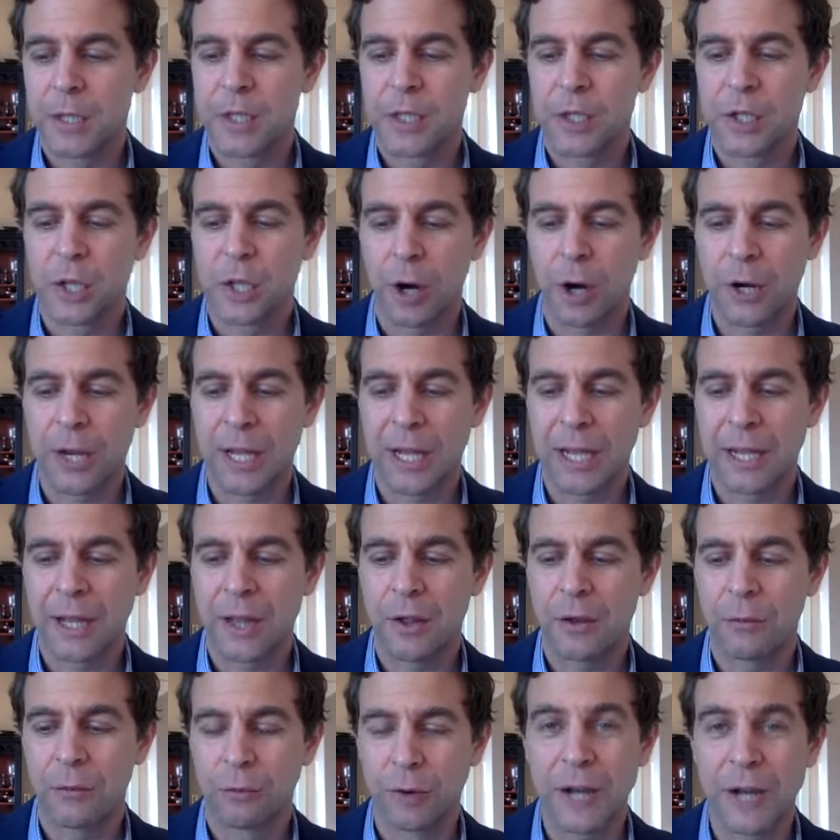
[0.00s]
starting
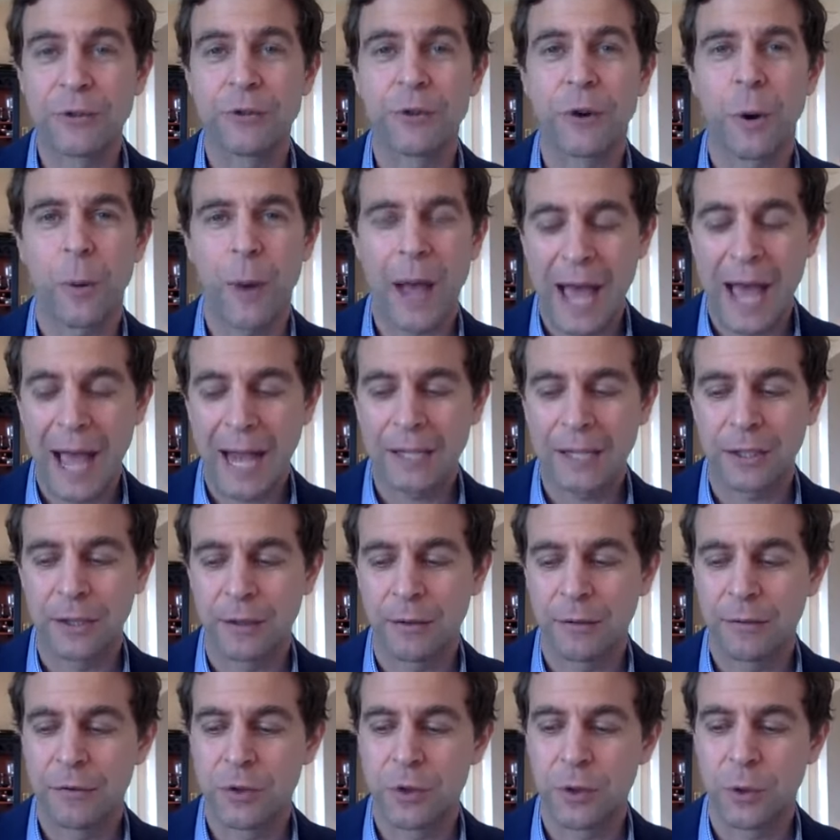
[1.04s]

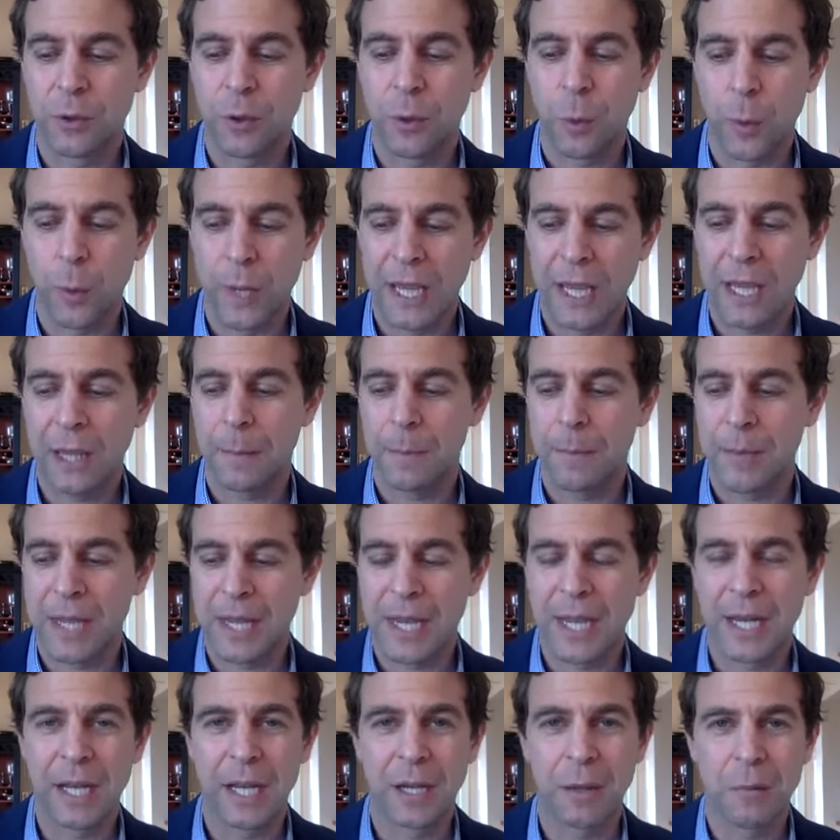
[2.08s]
retroactive to the week
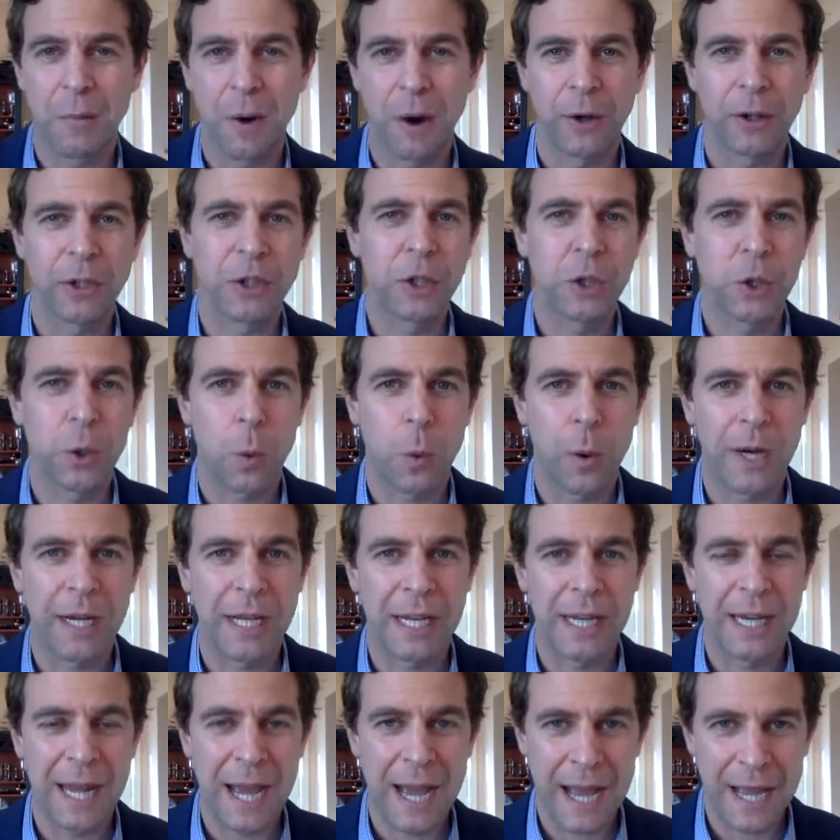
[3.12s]
beginning March
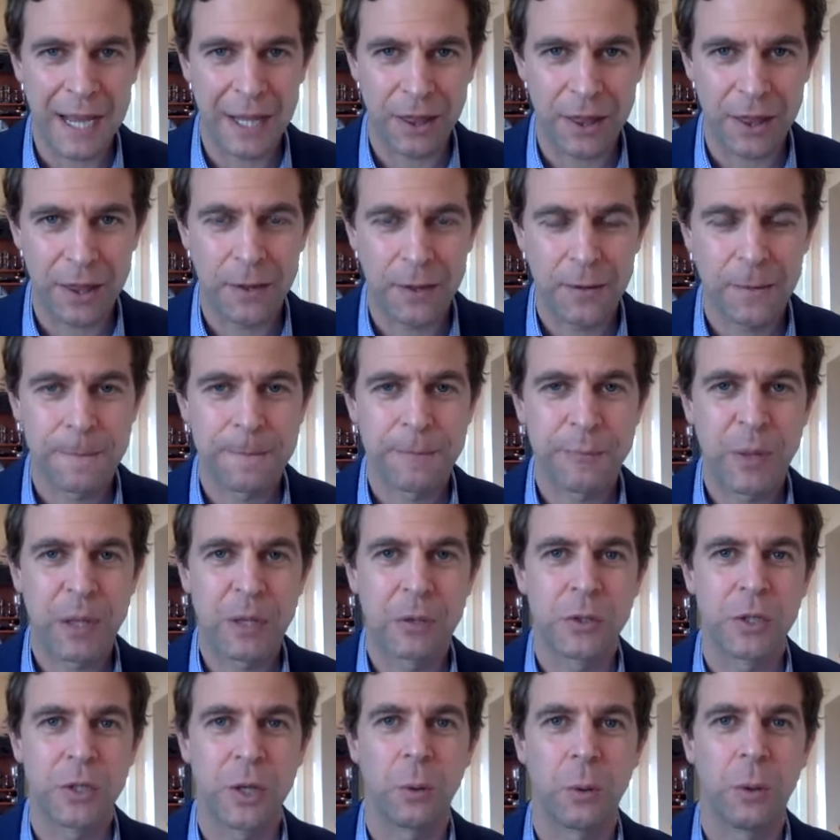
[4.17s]
29th.
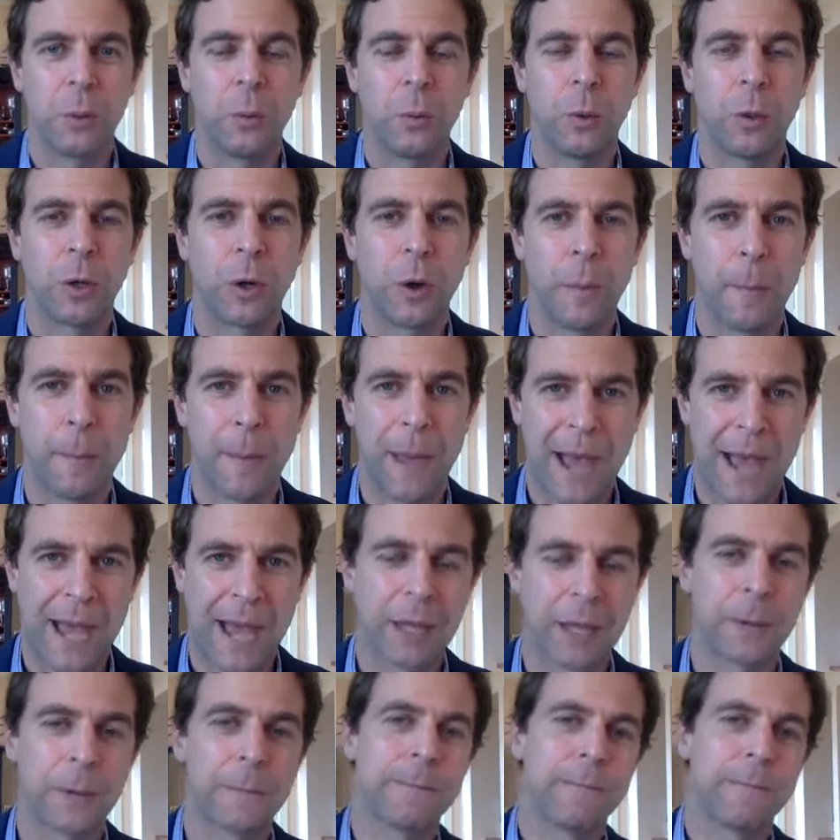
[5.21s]
So it will go
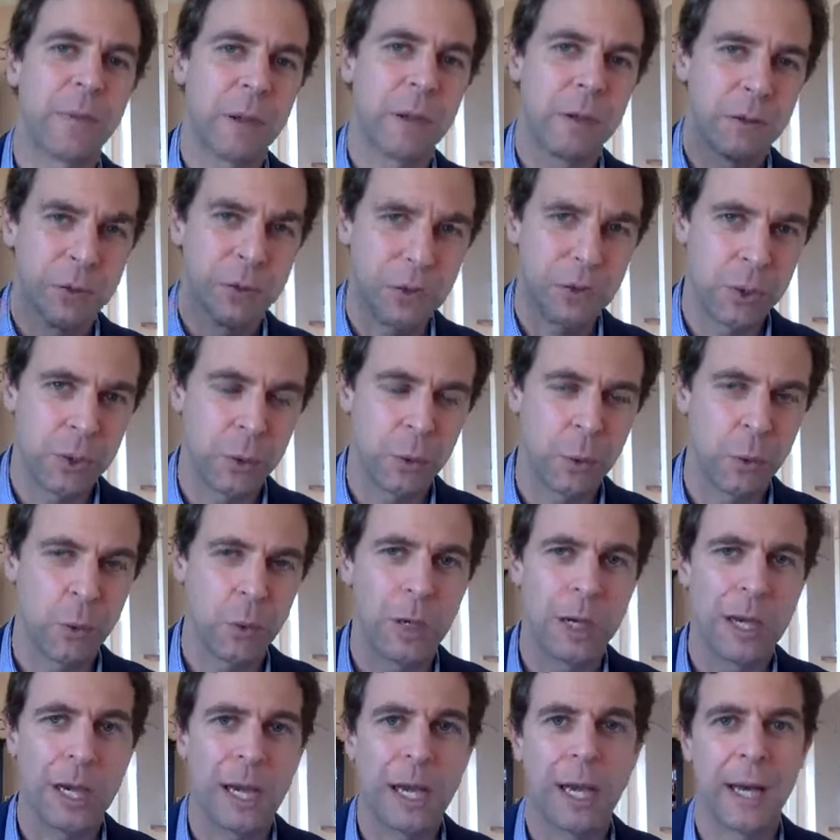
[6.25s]
back
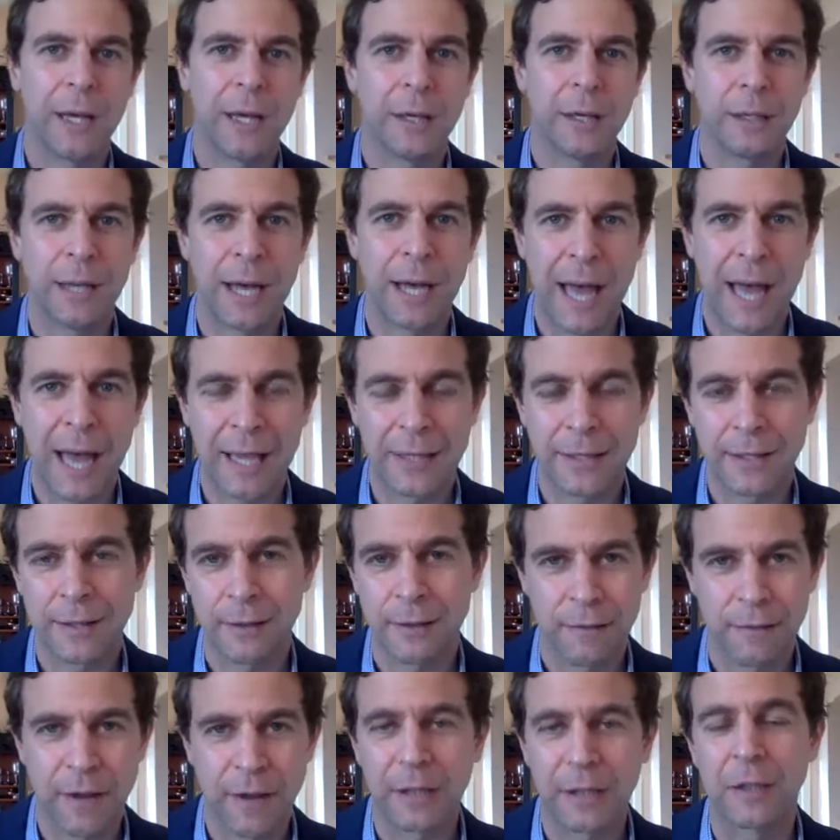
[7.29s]
to uh, last,
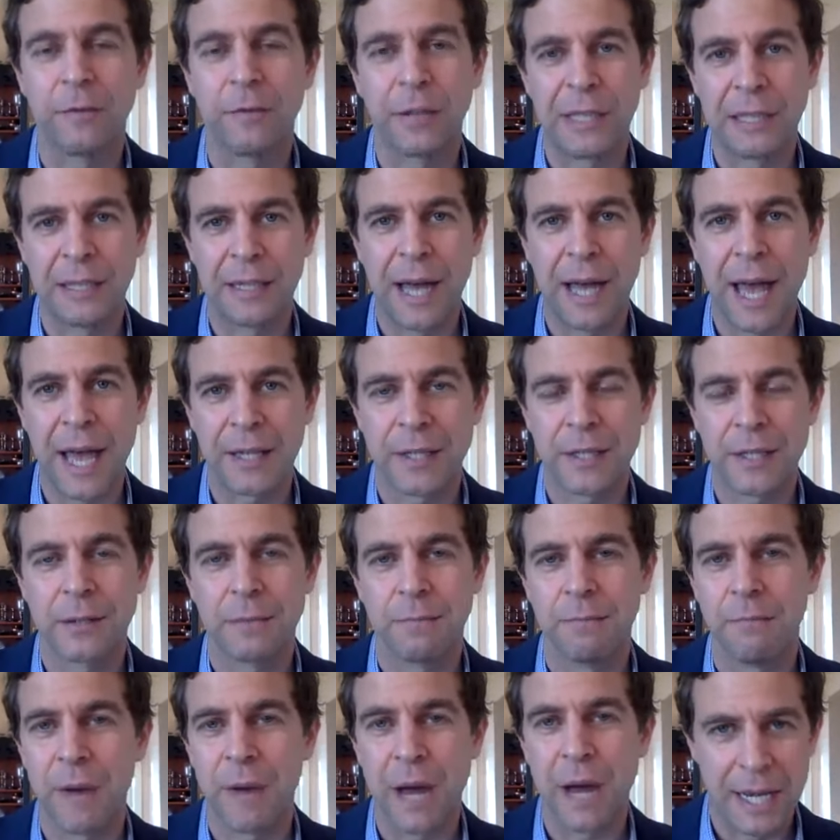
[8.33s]
effectively
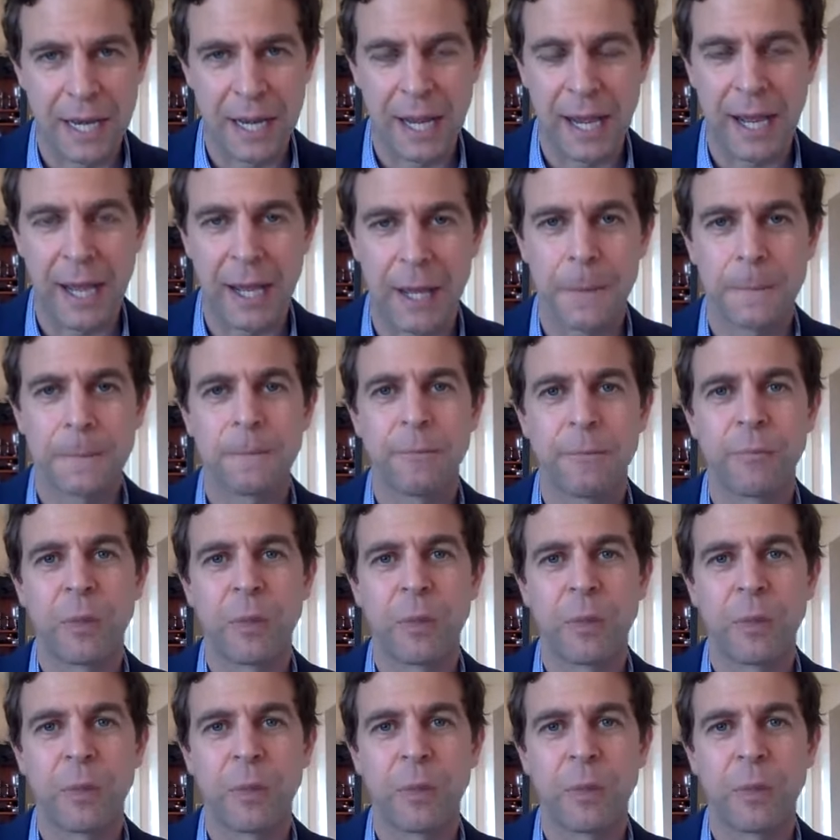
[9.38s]
last Monday,